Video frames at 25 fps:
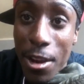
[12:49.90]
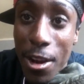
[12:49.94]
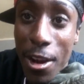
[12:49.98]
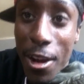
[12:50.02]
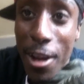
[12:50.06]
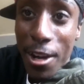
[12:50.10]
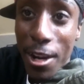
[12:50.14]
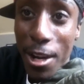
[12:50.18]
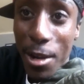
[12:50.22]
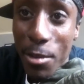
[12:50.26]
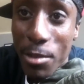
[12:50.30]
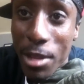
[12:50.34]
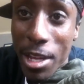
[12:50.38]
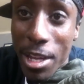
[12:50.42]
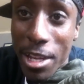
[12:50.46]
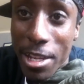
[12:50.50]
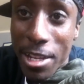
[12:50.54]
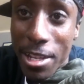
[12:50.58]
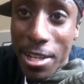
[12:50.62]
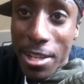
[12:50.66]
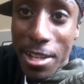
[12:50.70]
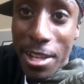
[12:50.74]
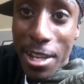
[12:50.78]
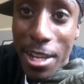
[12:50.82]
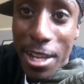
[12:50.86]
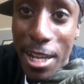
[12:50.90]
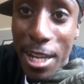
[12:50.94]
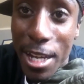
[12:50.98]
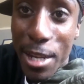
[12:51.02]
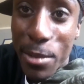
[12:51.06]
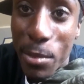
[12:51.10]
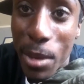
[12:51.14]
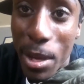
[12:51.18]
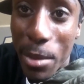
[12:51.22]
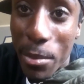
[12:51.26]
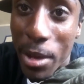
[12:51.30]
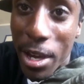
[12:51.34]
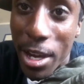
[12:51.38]
Alright, I'm like
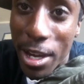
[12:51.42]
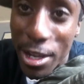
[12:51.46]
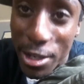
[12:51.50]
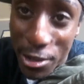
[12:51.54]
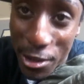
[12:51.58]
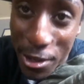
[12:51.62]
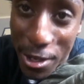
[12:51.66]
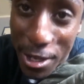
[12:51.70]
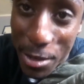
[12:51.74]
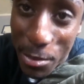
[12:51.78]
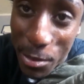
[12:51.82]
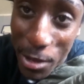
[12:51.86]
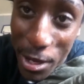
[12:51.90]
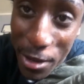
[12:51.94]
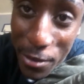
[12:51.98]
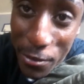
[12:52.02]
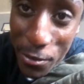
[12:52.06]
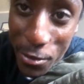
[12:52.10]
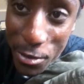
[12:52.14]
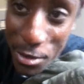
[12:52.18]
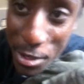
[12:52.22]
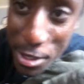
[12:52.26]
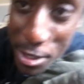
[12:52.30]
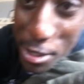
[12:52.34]
in my bag trying to get my headphones